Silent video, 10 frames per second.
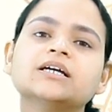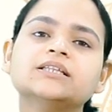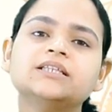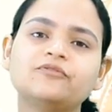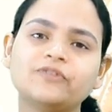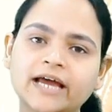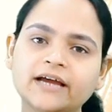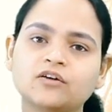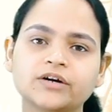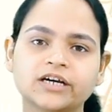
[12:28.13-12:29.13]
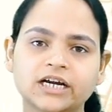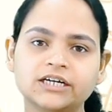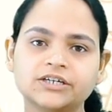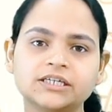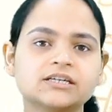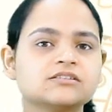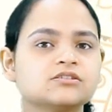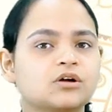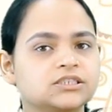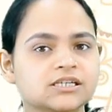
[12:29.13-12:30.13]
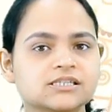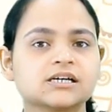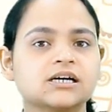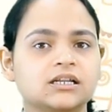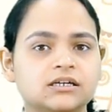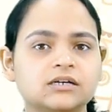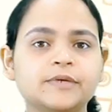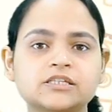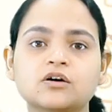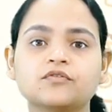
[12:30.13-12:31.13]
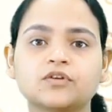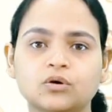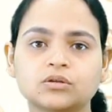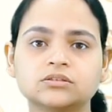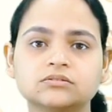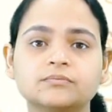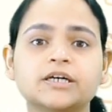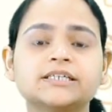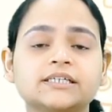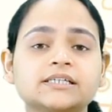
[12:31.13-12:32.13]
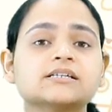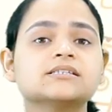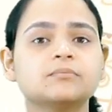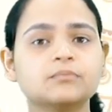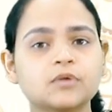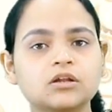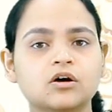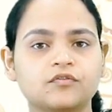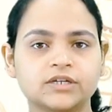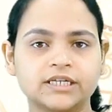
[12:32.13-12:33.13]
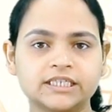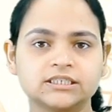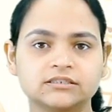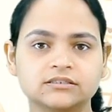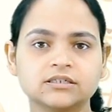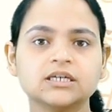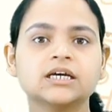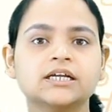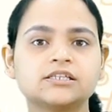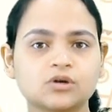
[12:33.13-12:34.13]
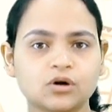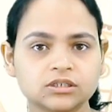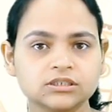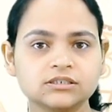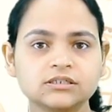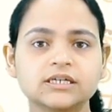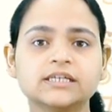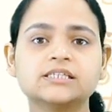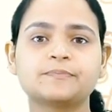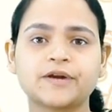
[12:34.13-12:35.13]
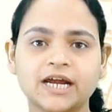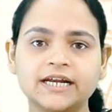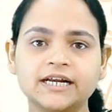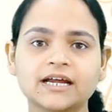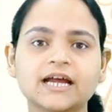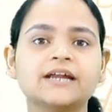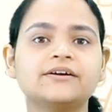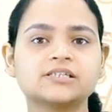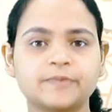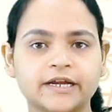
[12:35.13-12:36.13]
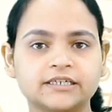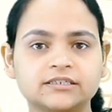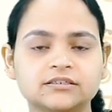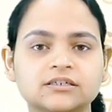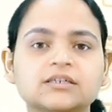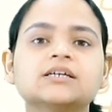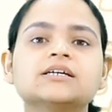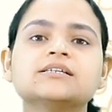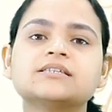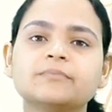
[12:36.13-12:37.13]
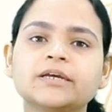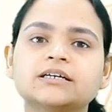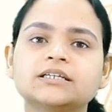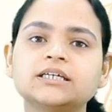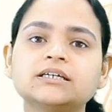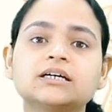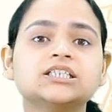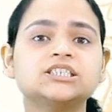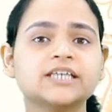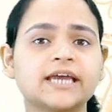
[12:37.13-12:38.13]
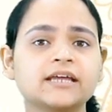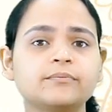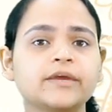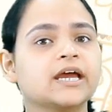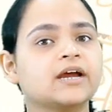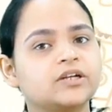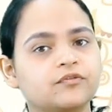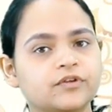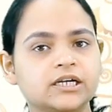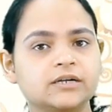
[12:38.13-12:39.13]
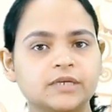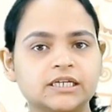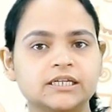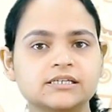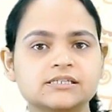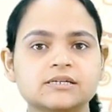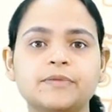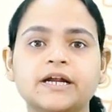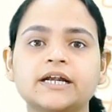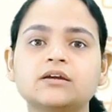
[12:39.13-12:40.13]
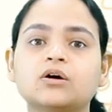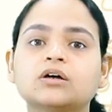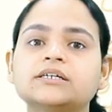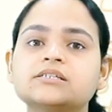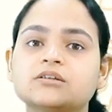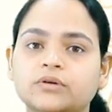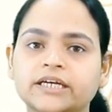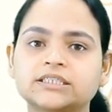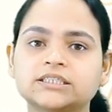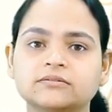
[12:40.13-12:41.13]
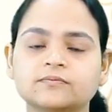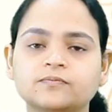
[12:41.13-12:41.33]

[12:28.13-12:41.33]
the flag of a country is not just a colored piece of cloth, but it is a symbol of a nation, its honor, its pride, and respect. Similarly, a chair may have different meanings depending on its location.